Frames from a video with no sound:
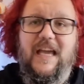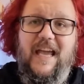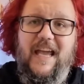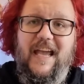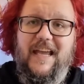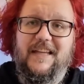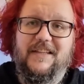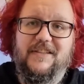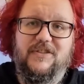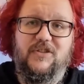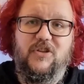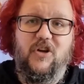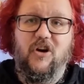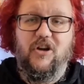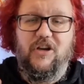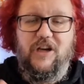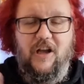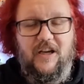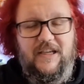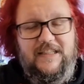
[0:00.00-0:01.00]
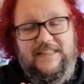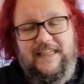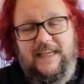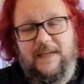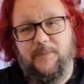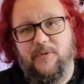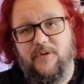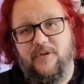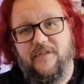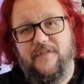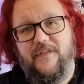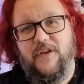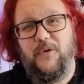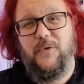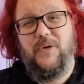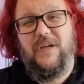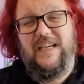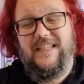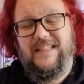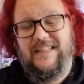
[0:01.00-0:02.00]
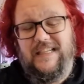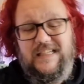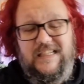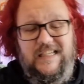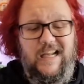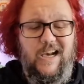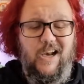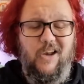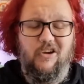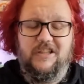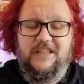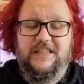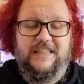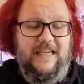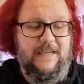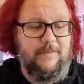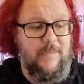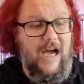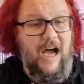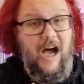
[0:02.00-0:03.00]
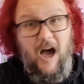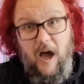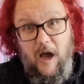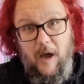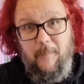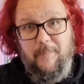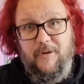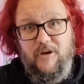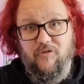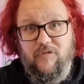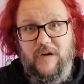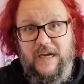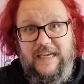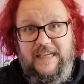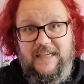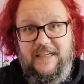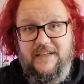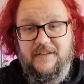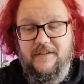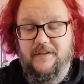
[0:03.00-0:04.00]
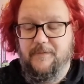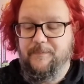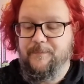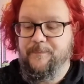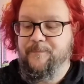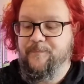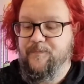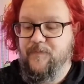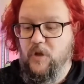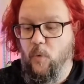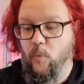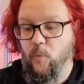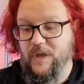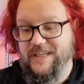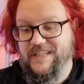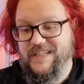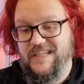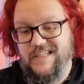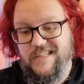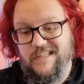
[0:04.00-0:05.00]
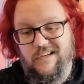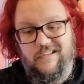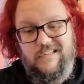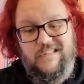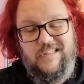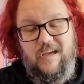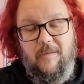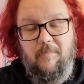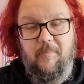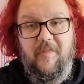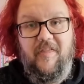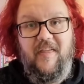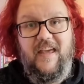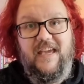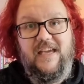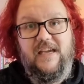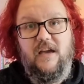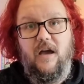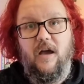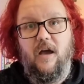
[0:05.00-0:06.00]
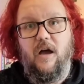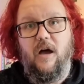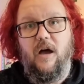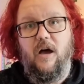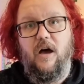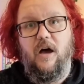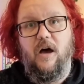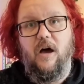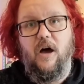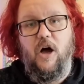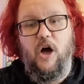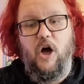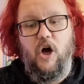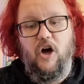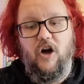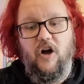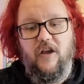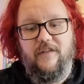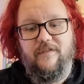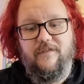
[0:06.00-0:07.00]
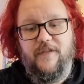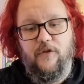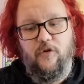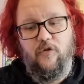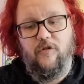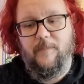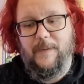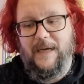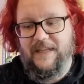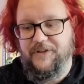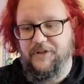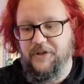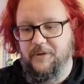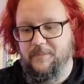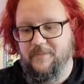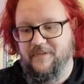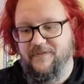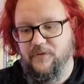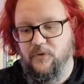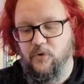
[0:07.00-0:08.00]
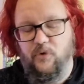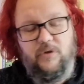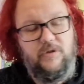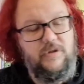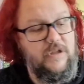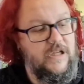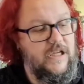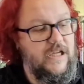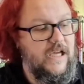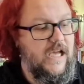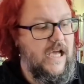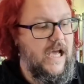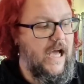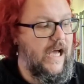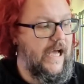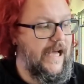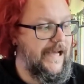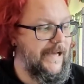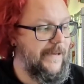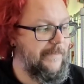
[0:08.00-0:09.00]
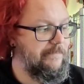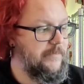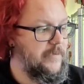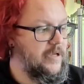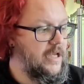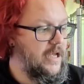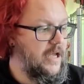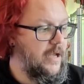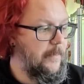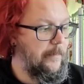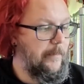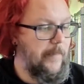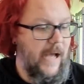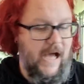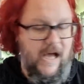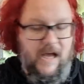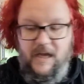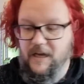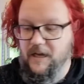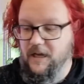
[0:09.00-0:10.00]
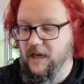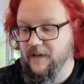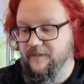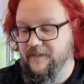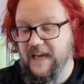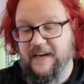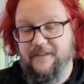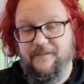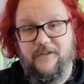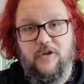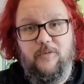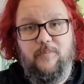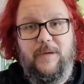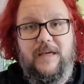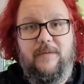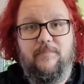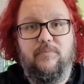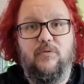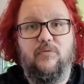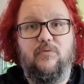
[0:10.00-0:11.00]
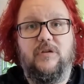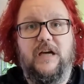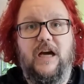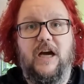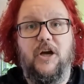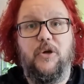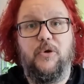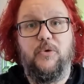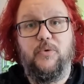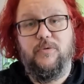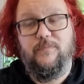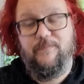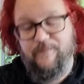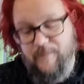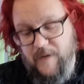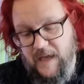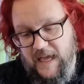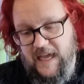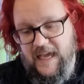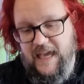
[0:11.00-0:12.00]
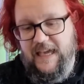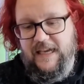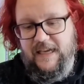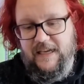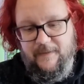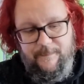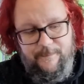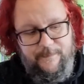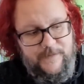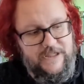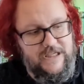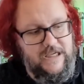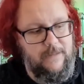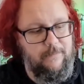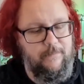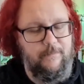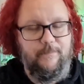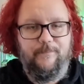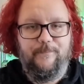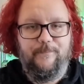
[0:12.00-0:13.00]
it's not a lightsaber review, it's actually a lightsaber upgrade, which is not something I've thought about doing before, but I've had a few people go, hey Jim,